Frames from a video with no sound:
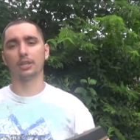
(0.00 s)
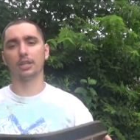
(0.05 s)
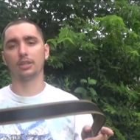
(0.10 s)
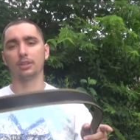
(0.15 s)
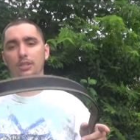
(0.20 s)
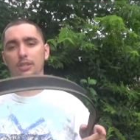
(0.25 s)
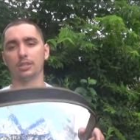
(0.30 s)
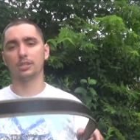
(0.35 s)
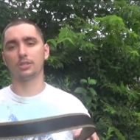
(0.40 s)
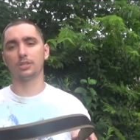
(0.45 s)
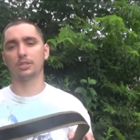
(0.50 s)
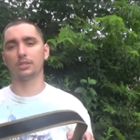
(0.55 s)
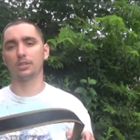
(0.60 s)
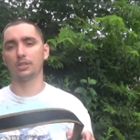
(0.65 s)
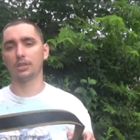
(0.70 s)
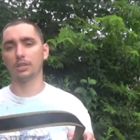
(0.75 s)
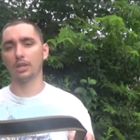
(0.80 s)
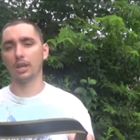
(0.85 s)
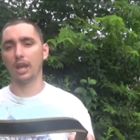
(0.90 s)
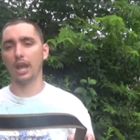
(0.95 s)
that
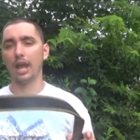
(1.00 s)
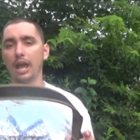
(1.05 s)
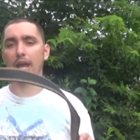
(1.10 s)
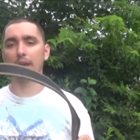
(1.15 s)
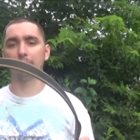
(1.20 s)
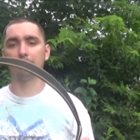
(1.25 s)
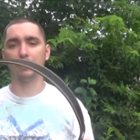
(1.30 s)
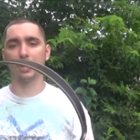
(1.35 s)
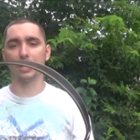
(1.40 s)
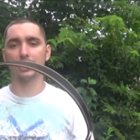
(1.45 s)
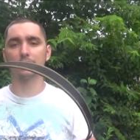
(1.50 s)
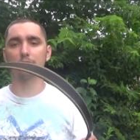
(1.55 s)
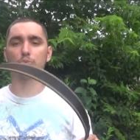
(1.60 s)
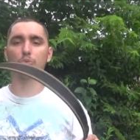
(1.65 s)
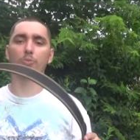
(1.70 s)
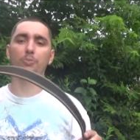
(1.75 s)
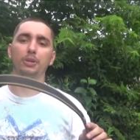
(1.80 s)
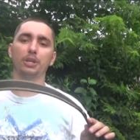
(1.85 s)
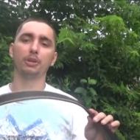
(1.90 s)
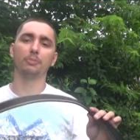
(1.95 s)
this at best
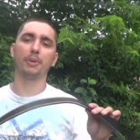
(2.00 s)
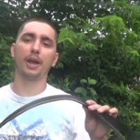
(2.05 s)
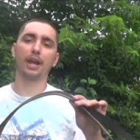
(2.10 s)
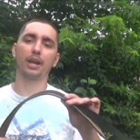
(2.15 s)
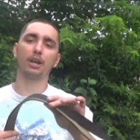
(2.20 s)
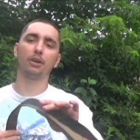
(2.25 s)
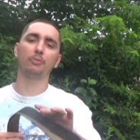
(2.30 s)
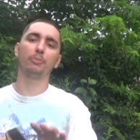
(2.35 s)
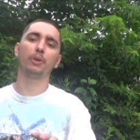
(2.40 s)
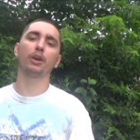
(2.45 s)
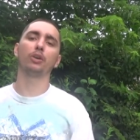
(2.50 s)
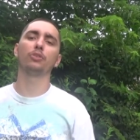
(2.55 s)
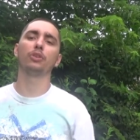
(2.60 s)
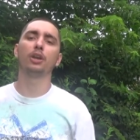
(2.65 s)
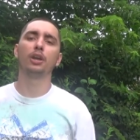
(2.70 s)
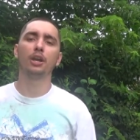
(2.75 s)
will be a backup belt.